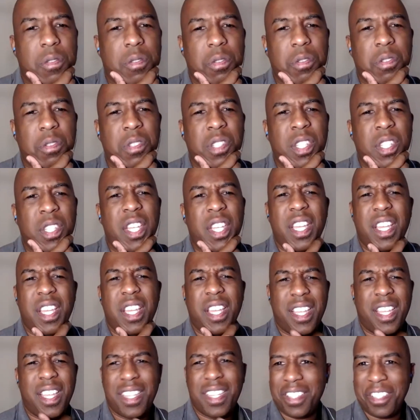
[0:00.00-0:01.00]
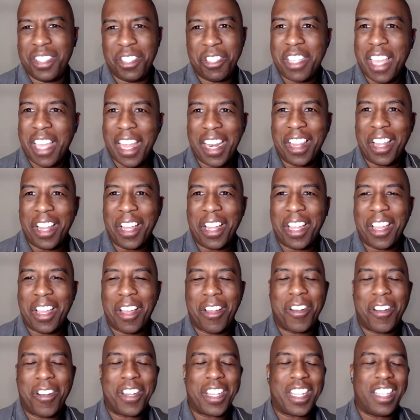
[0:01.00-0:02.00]
very cool. And you kind of
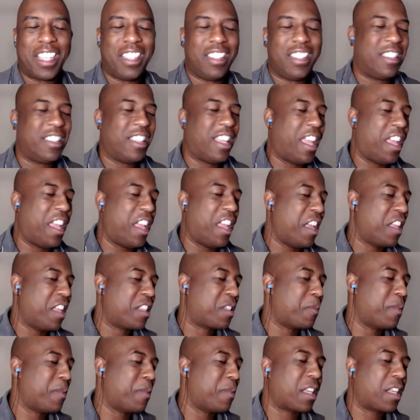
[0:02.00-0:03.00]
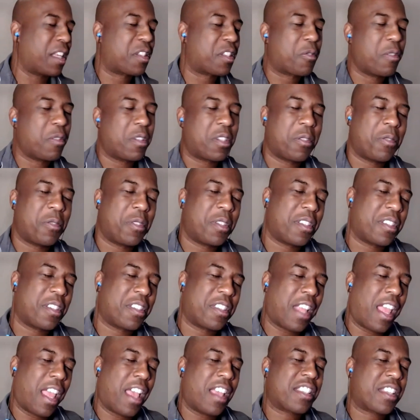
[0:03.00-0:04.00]
already answered my next question. I was
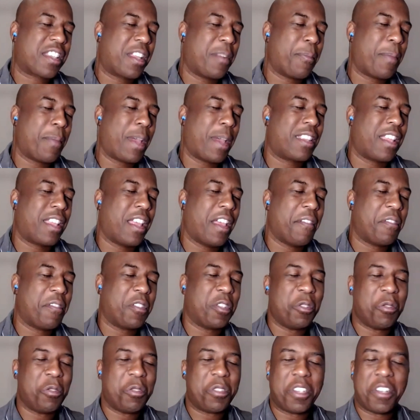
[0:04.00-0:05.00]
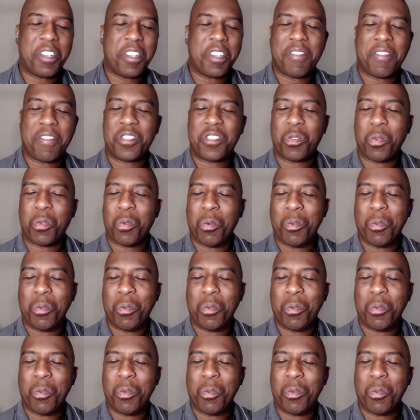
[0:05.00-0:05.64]
just asking about the evolution of